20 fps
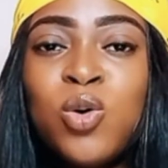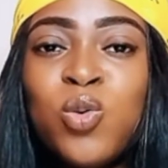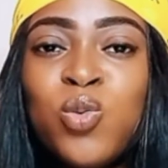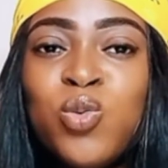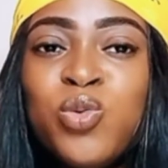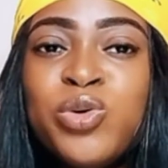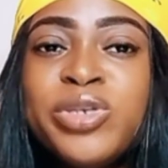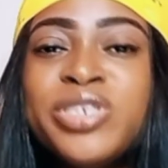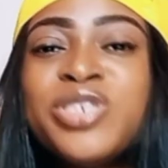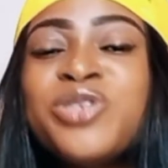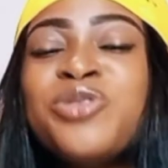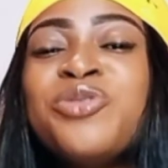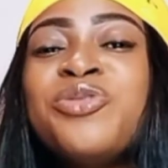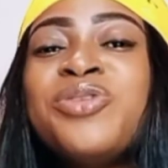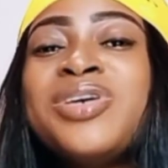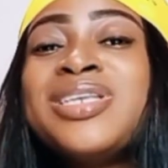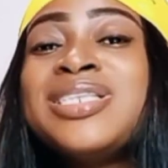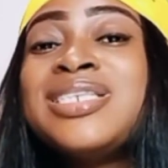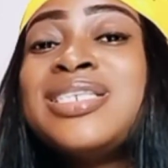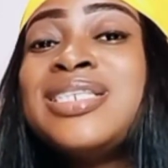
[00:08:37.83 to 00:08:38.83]
who is
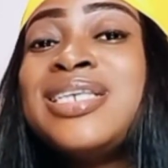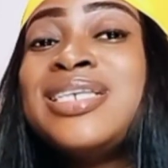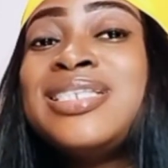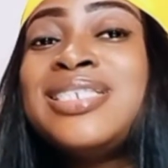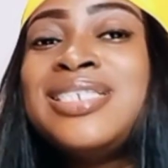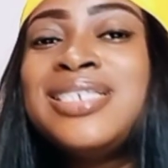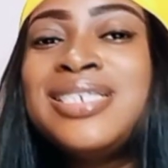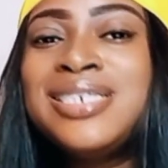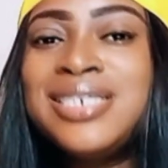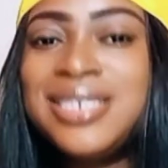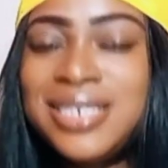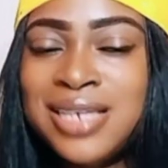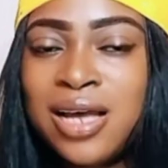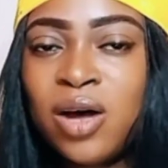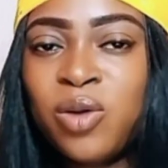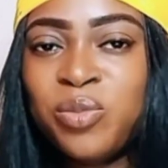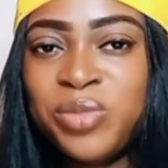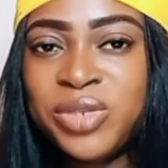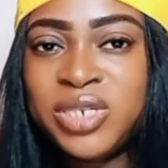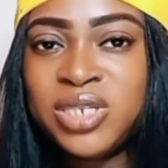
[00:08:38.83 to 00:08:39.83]
creating a
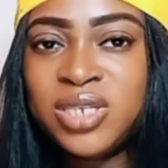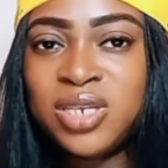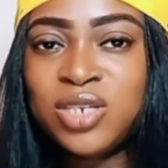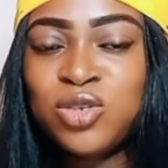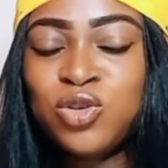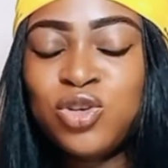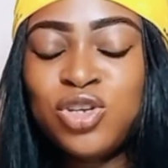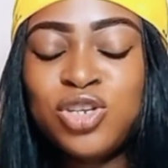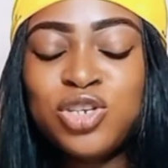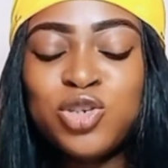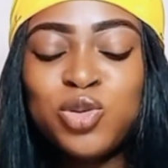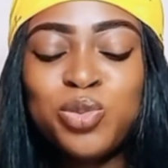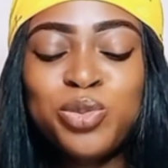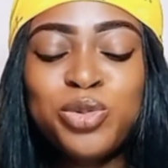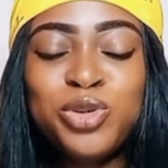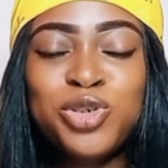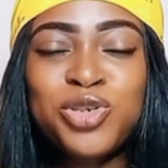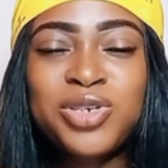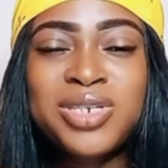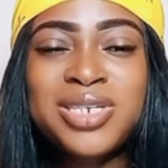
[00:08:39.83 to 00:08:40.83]
digital business. So you need to
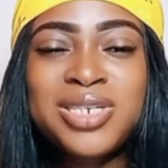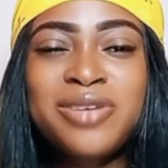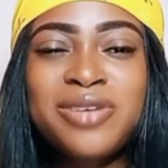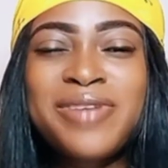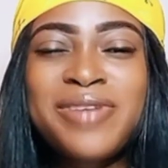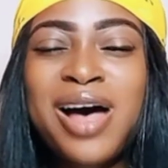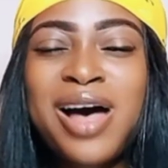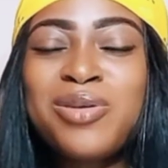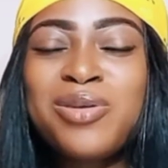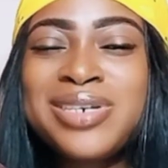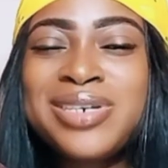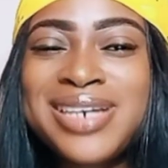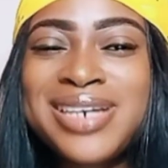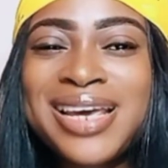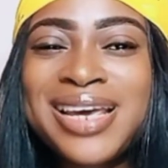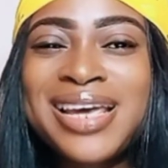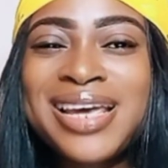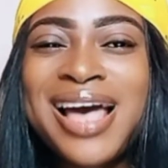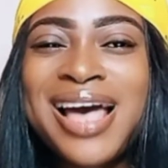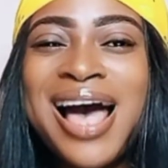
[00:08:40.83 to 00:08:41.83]
put yourself out
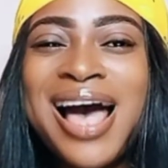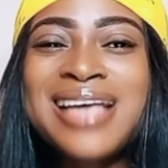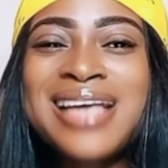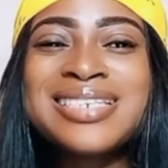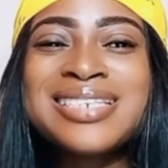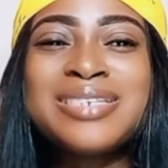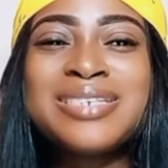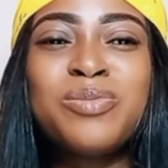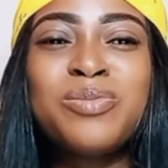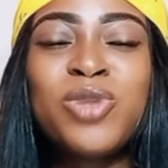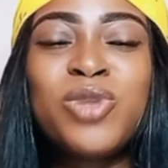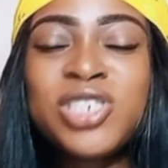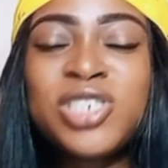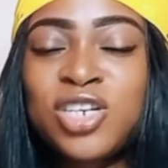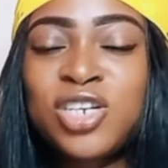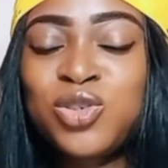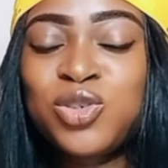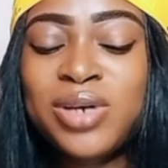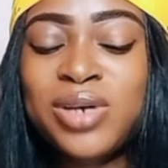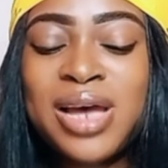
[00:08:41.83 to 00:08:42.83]
there as much
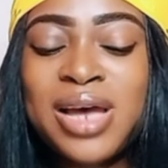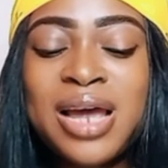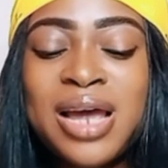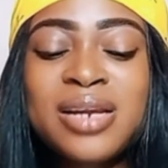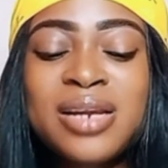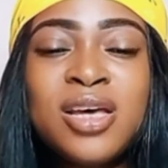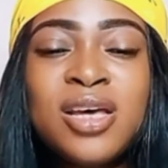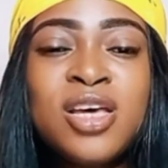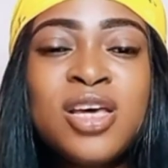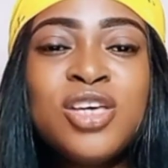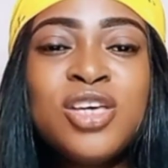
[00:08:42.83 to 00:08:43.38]
as you can.